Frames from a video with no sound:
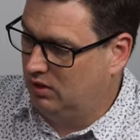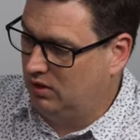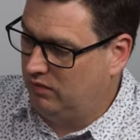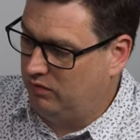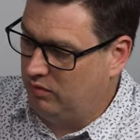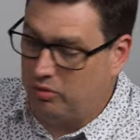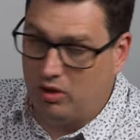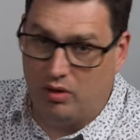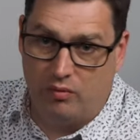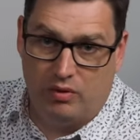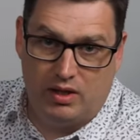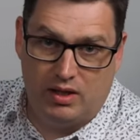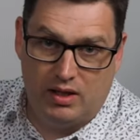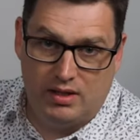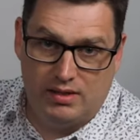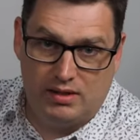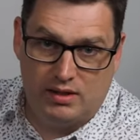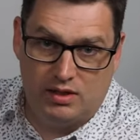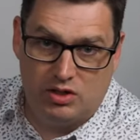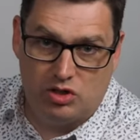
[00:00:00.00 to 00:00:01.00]
If you buy one of
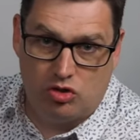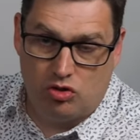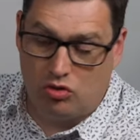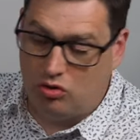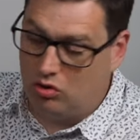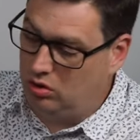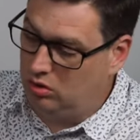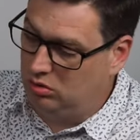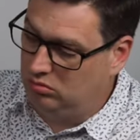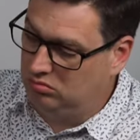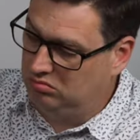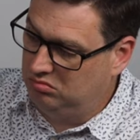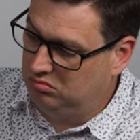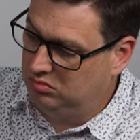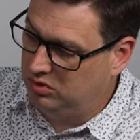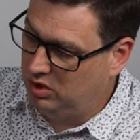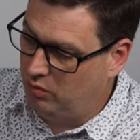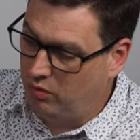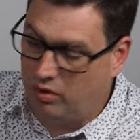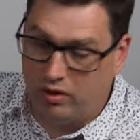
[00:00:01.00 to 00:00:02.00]
these at the store,
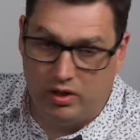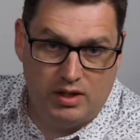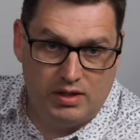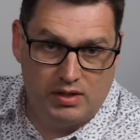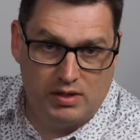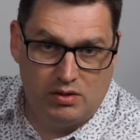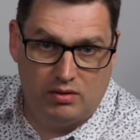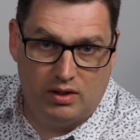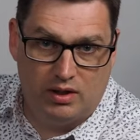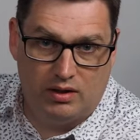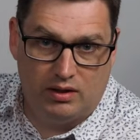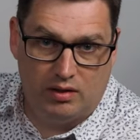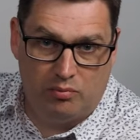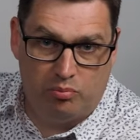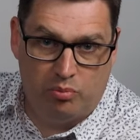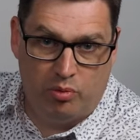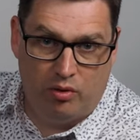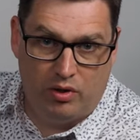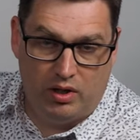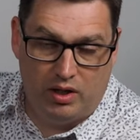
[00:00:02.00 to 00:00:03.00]
don't worry, you still get the
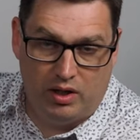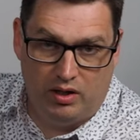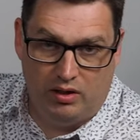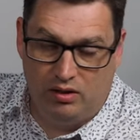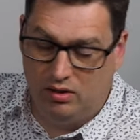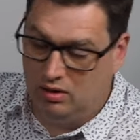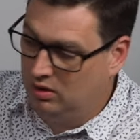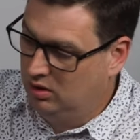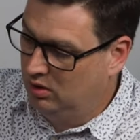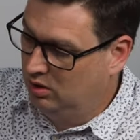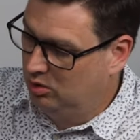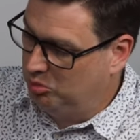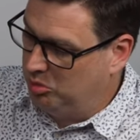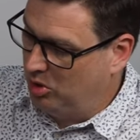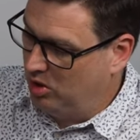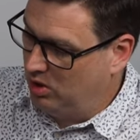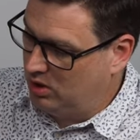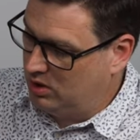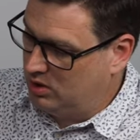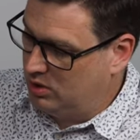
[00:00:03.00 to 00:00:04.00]
pretty
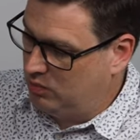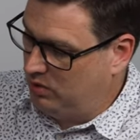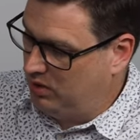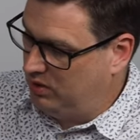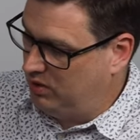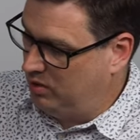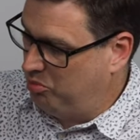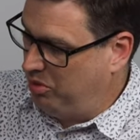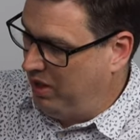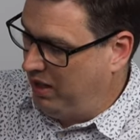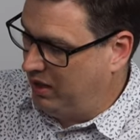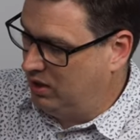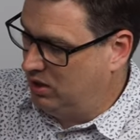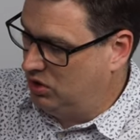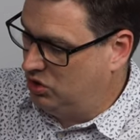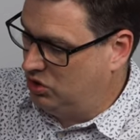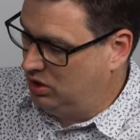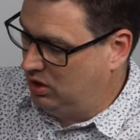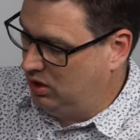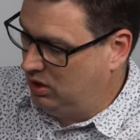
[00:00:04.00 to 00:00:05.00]
box with the
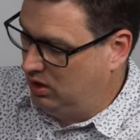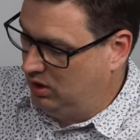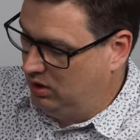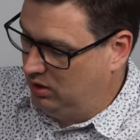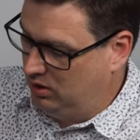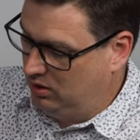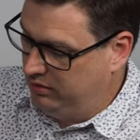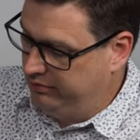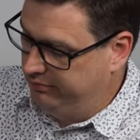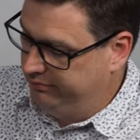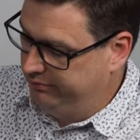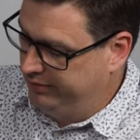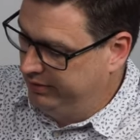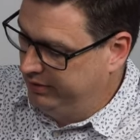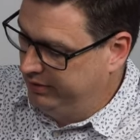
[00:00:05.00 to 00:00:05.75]
packaging, and